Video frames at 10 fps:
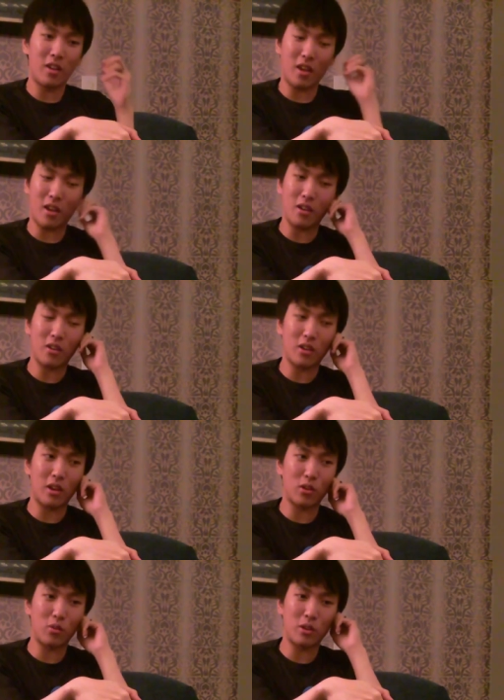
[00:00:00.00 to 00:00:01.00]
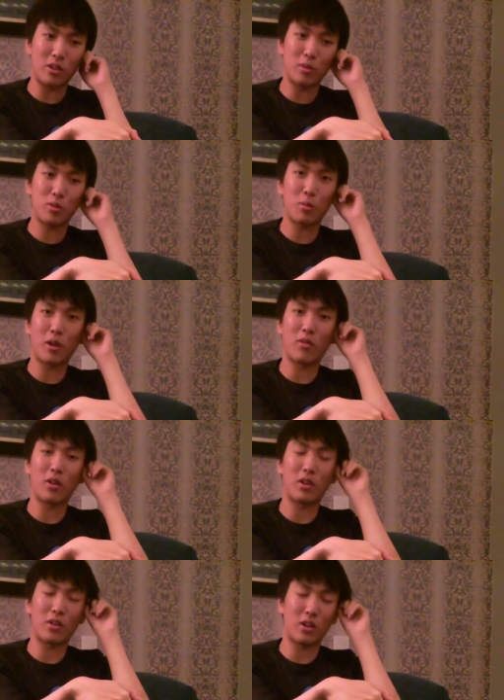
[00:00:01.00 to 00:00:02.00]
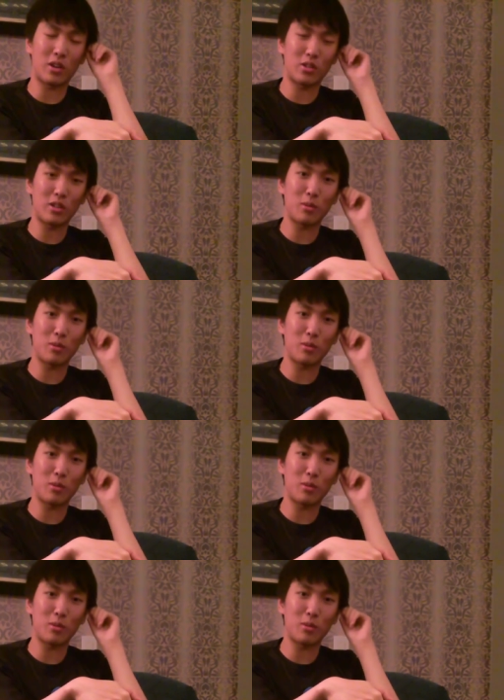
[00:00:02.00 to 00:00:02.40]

and Korean teams who play or Asian